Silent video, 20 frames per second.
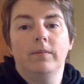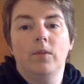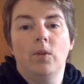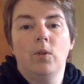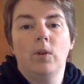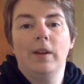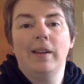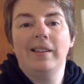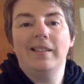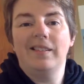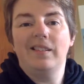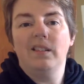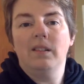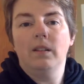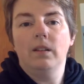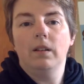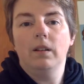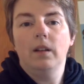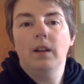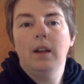Or it.
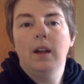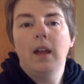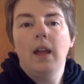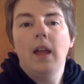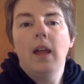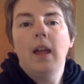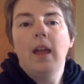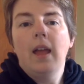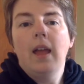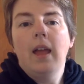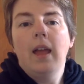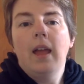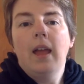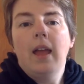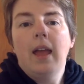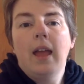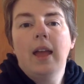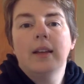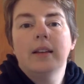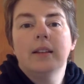
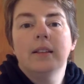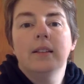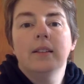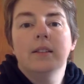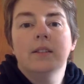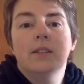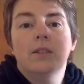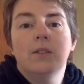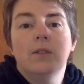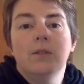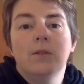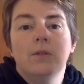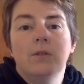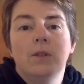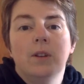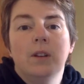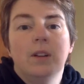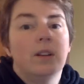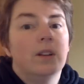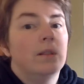And in school,
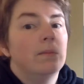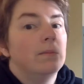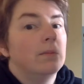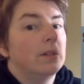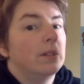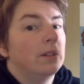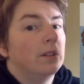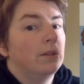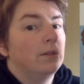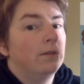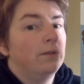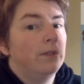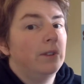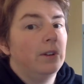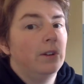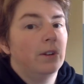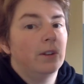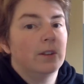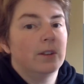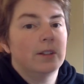Tim still
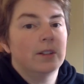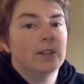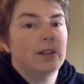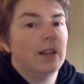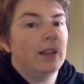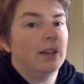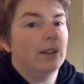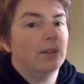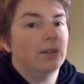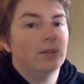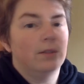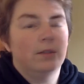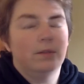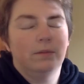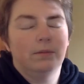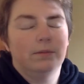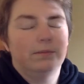forgot the snails.